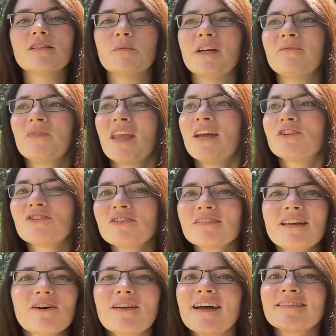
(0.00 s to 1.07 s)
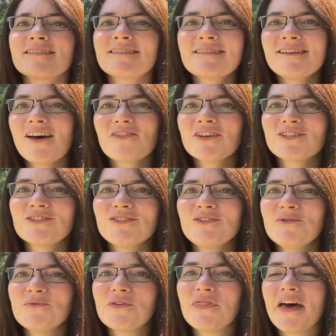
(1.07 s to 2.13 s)
but turns out it has nothing to do
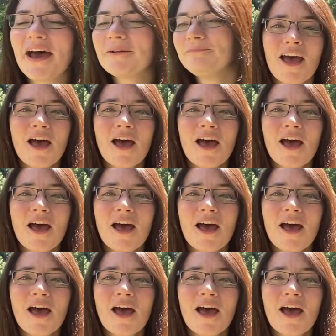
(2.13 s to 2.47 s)
with that.